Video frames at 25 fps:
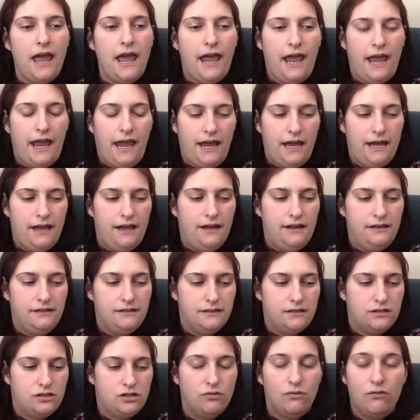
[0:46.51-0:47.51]

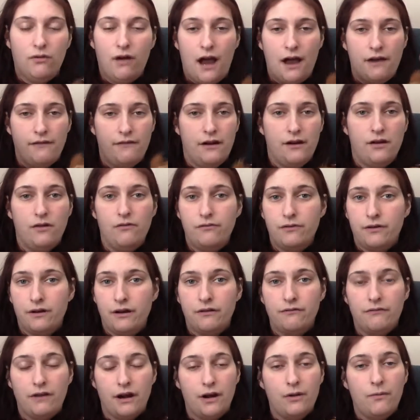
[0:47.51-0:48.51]
And so I read over
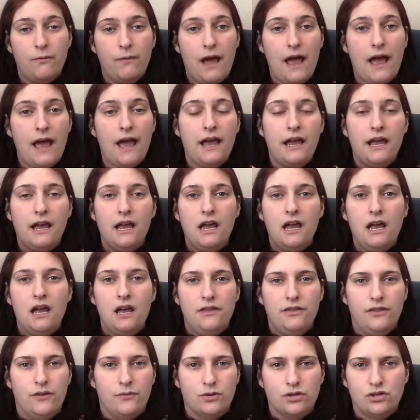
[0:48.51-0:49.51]
it right away.
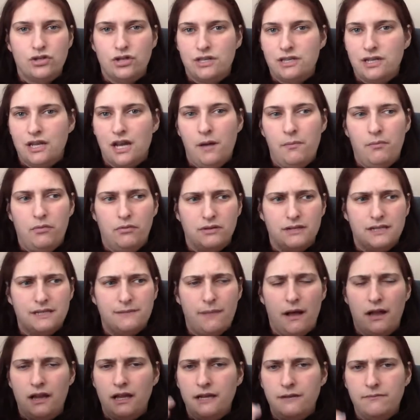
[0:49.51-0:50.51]
There was just a couple
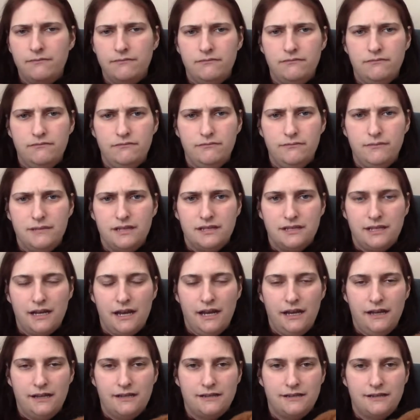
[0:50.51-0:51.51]
spelling
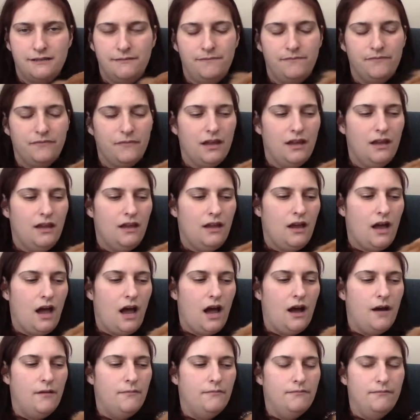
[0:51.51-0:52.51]
mistakes.
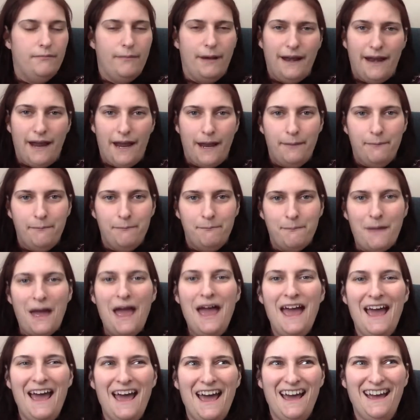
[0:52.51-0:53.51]
My name
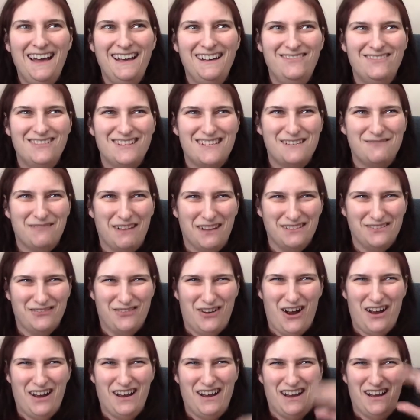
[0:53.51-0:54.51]
it was spelled
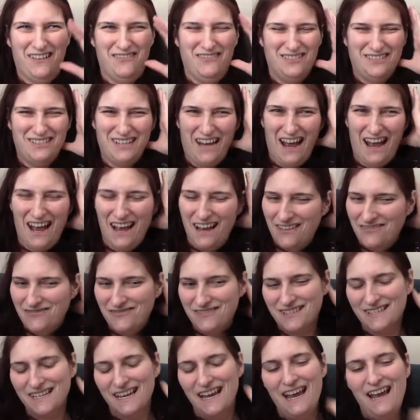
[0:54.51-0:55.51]
wrong a couple
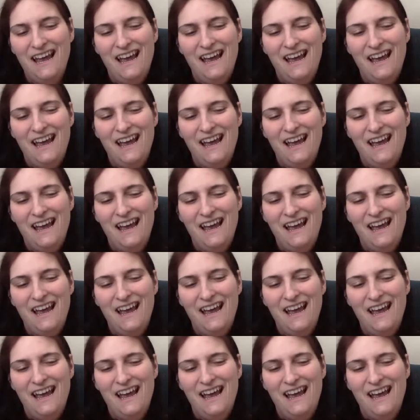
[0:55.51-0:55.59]
times.